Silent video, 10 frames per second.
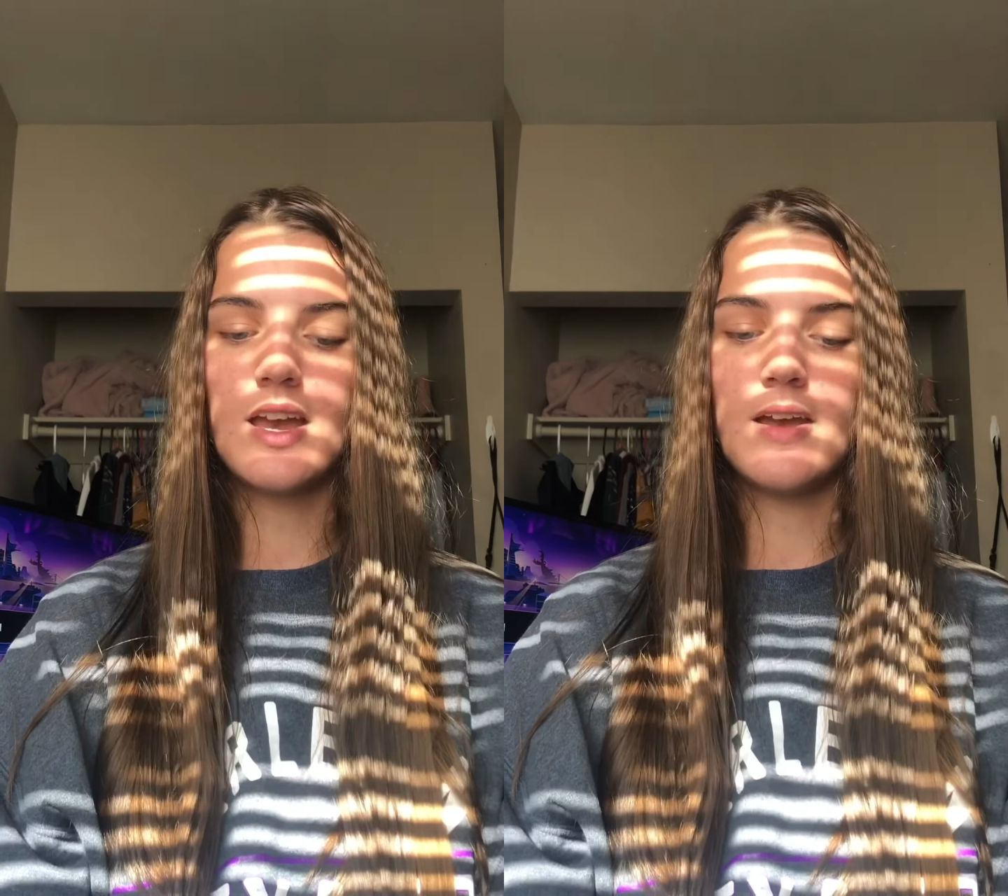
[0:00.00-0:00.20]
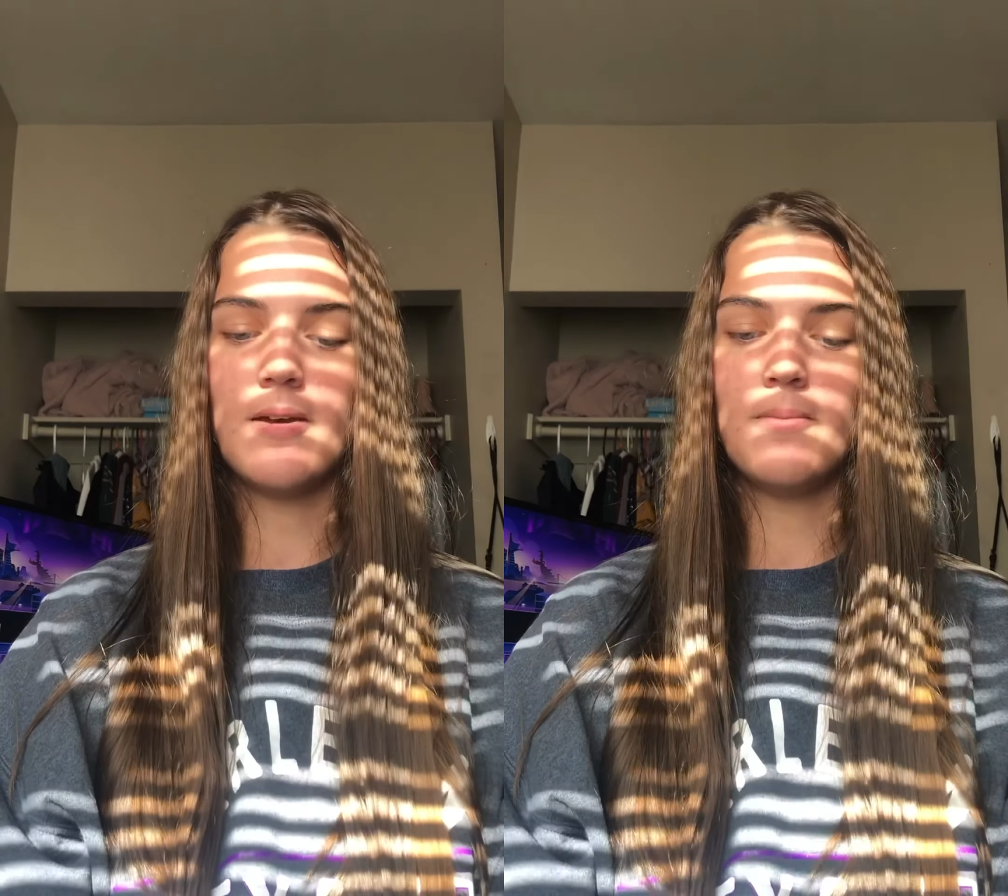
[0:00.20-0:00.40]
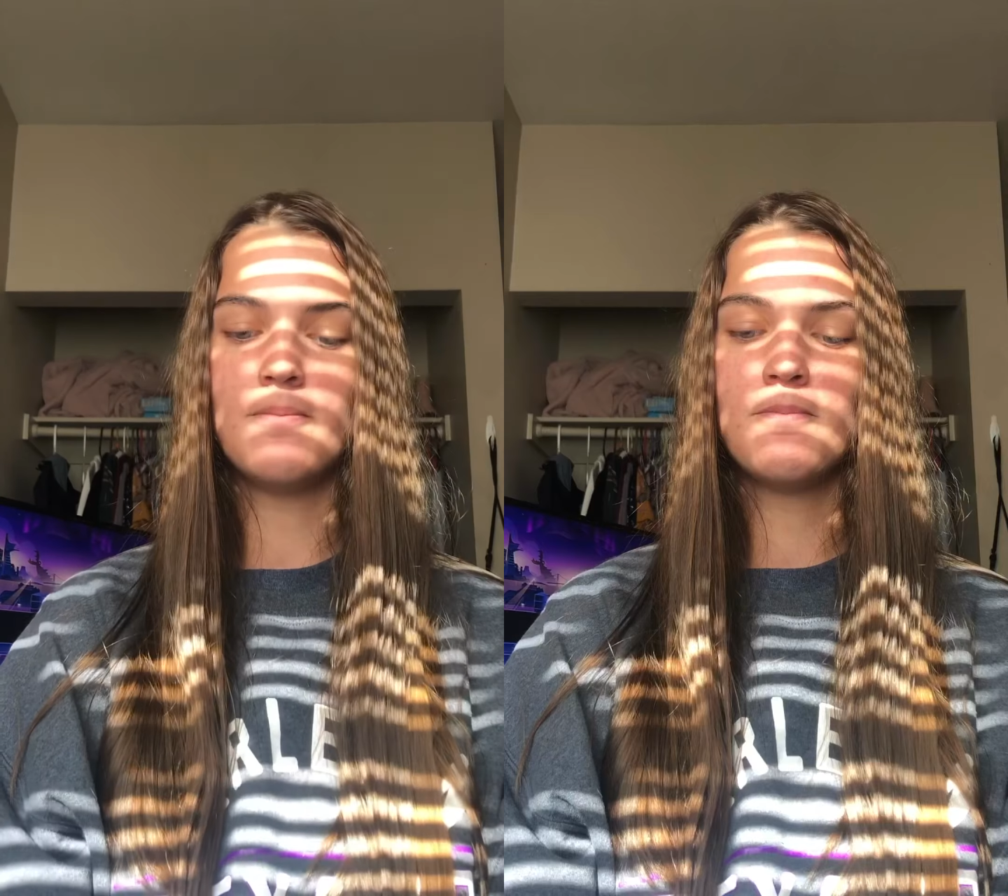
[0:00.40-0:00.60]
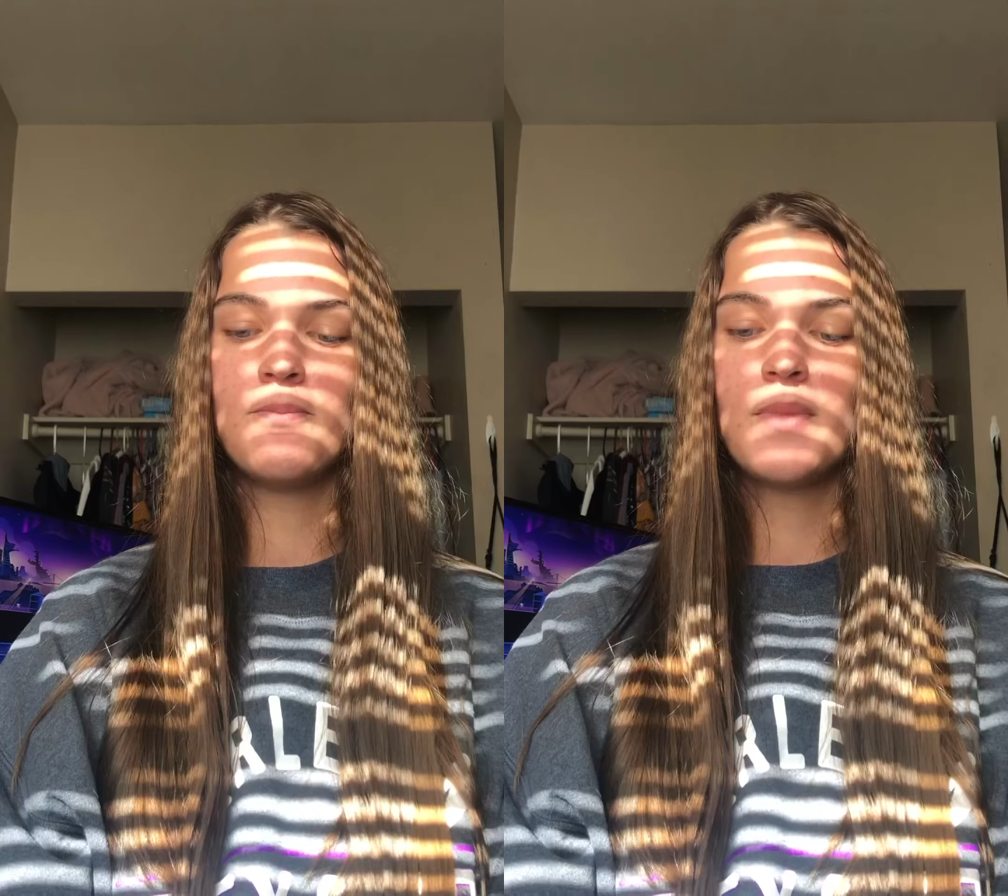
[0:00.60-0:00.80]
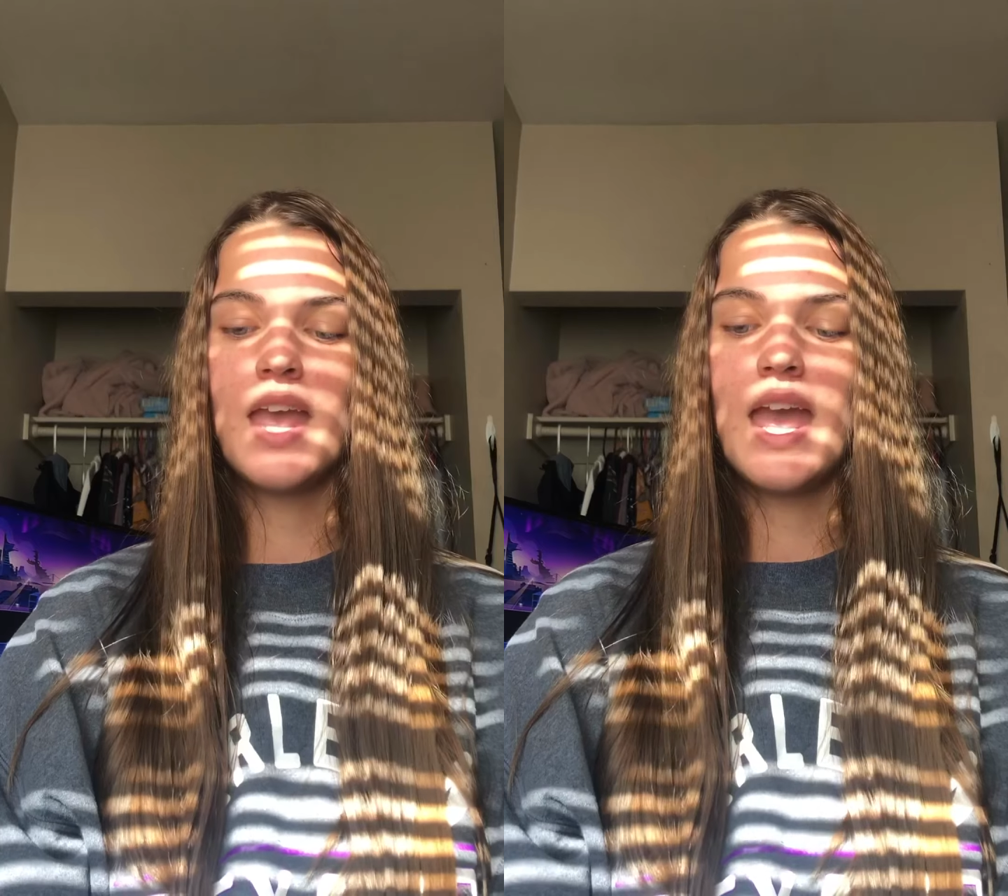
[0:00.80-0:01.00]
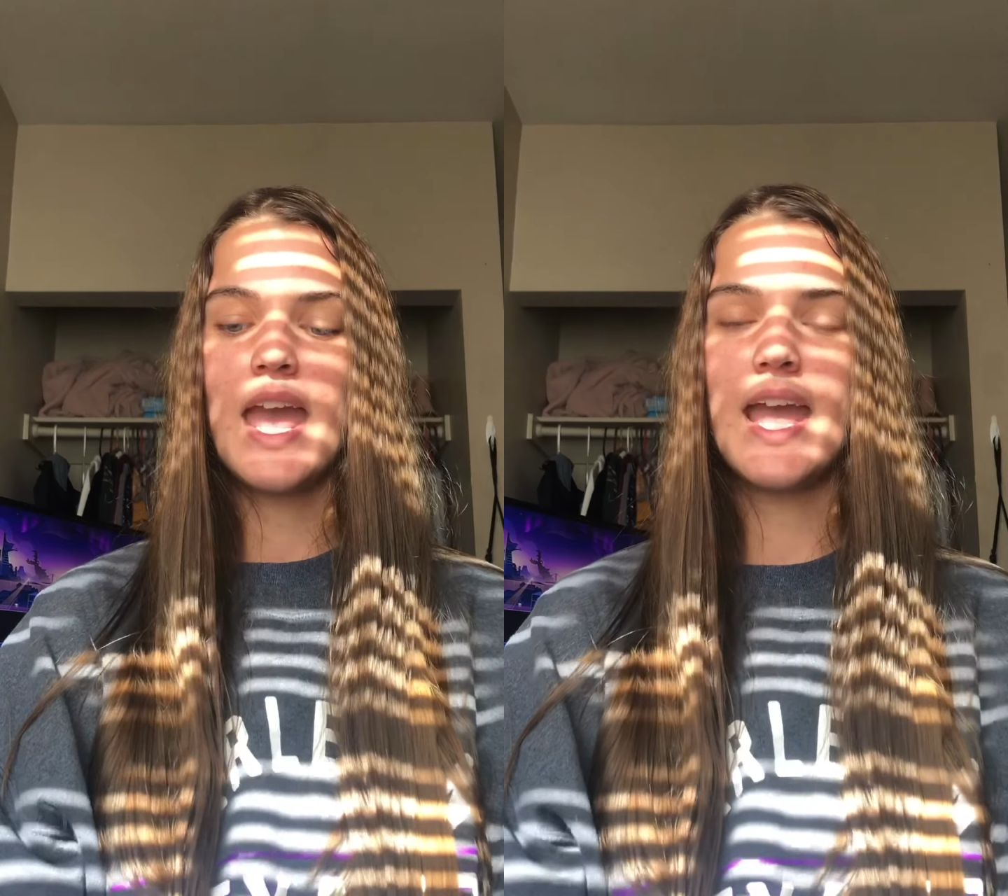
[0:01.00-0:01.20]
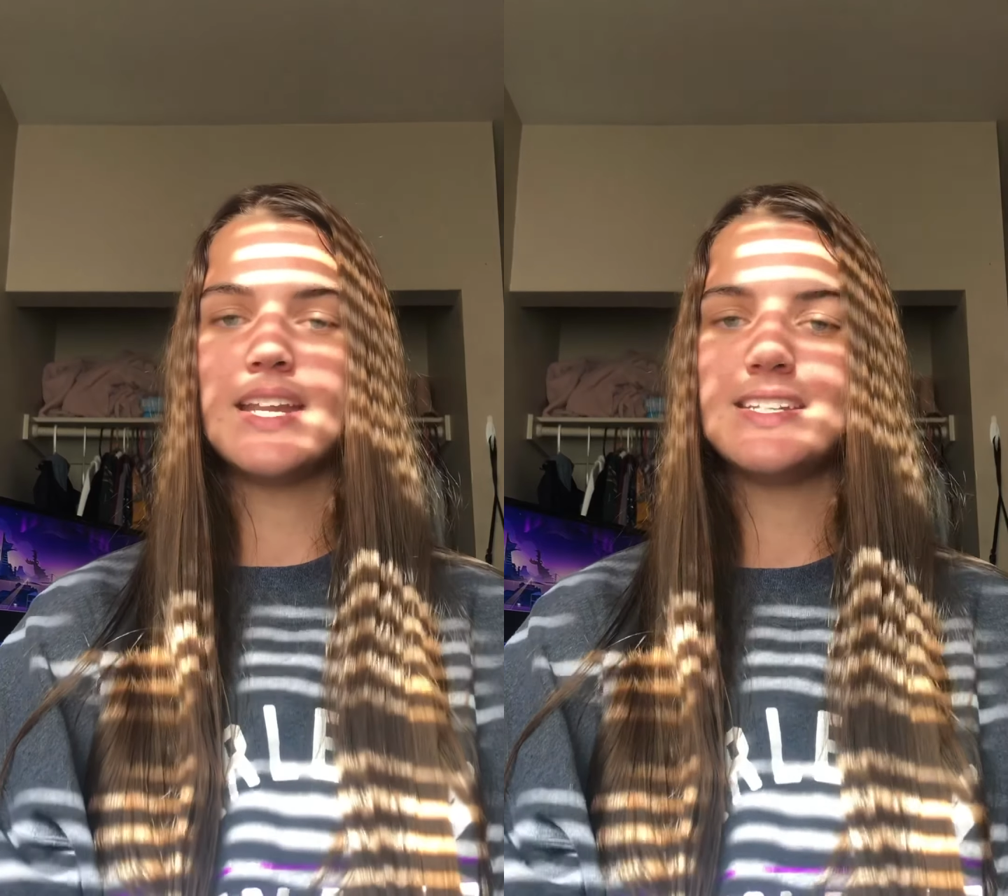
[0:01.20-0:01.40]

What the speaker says: and